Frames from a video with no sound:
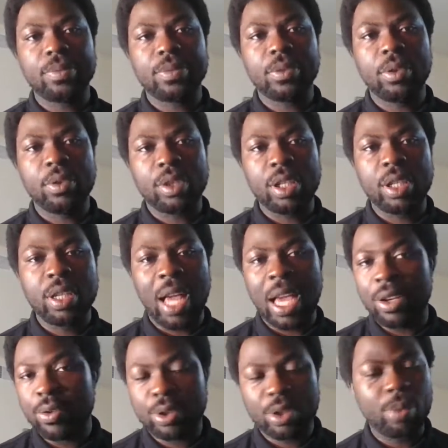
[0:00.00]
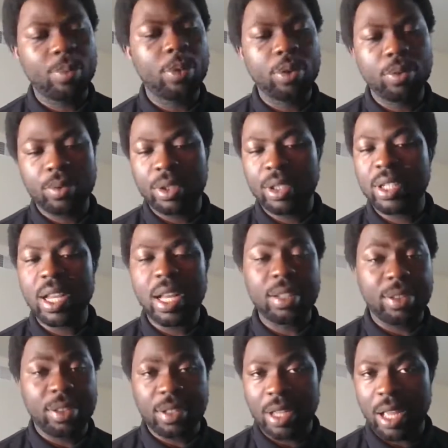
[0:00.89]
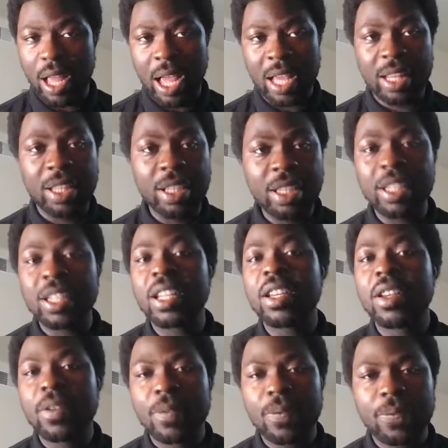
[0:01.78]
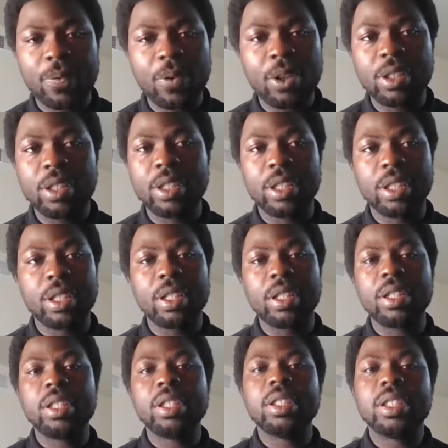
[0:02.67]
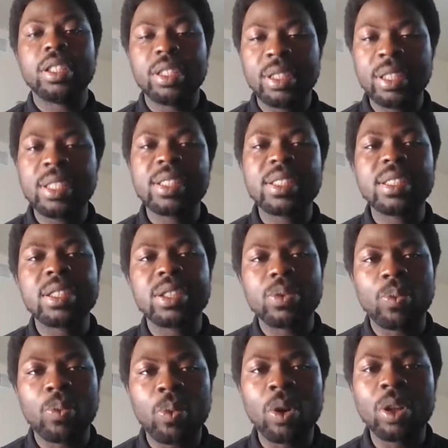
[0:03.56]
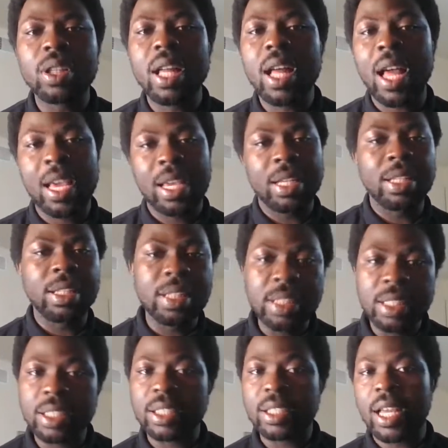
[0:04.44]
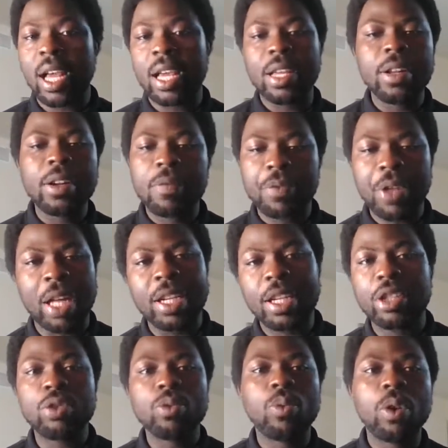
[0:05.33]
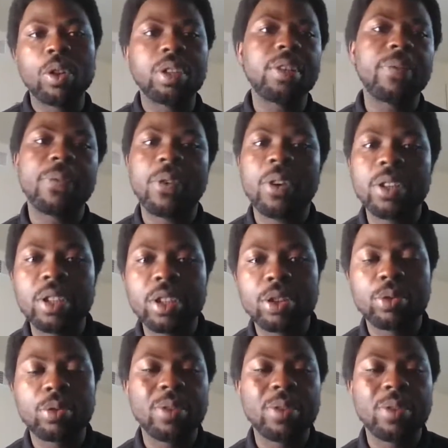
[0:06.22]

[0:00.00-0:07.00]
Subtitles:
Okay. I know someone who did that. So I need funding. This is what I need. And then you want the funding to